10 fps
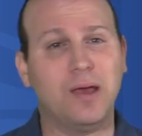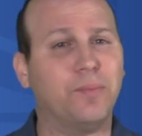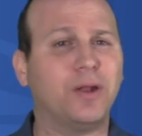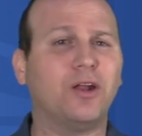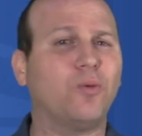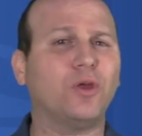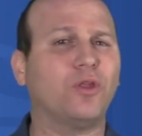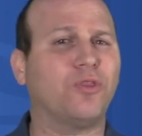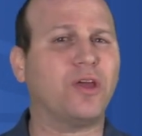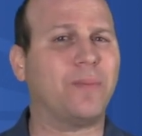But I don't want you
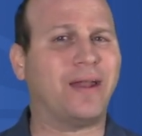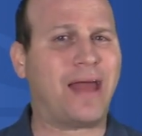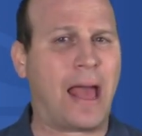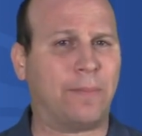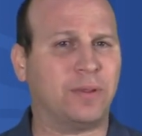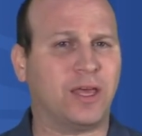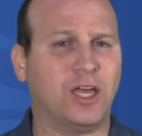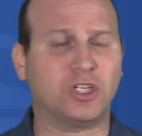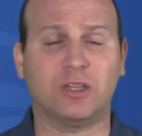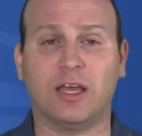to think about an
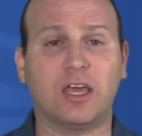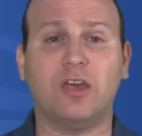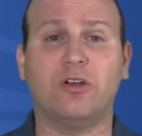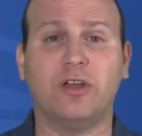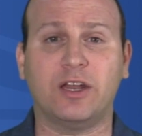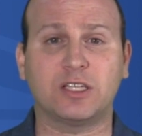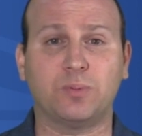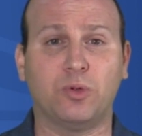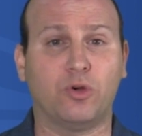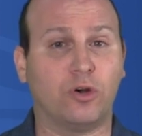application like Internet
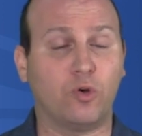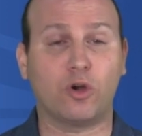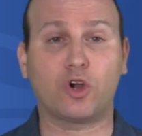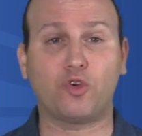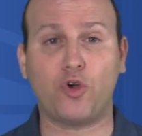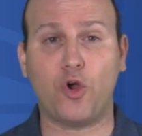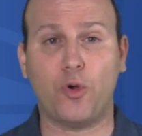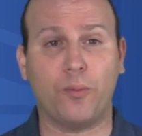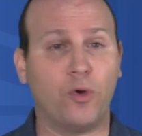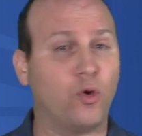Explorer or
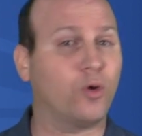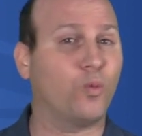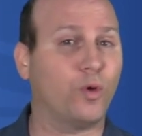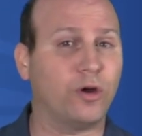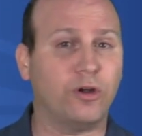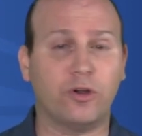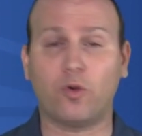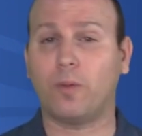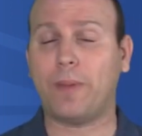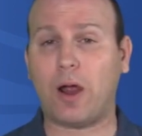Chrome or Word
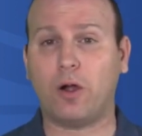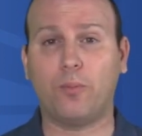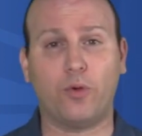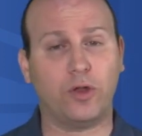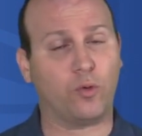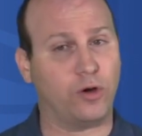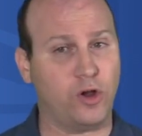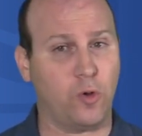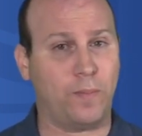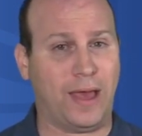or PowerPoint or
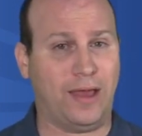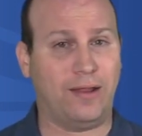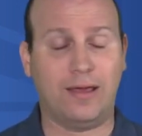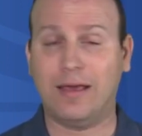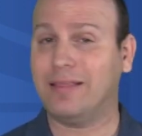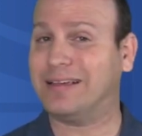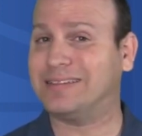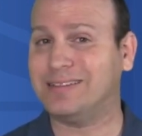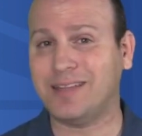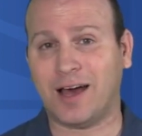Notepad. That's
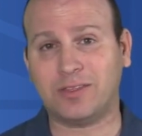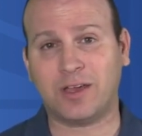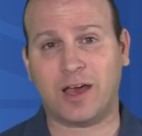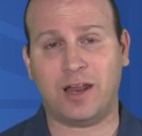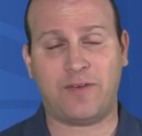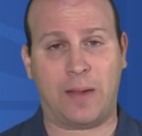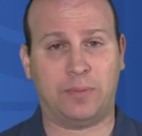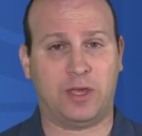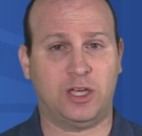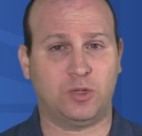not the kind of
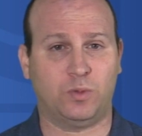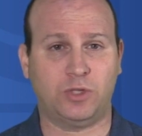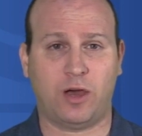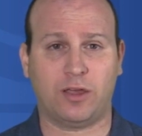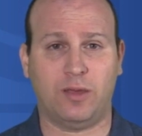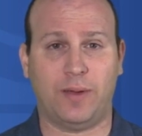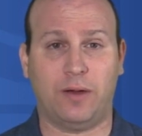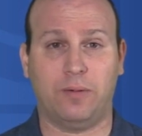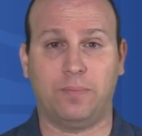application we're talking about.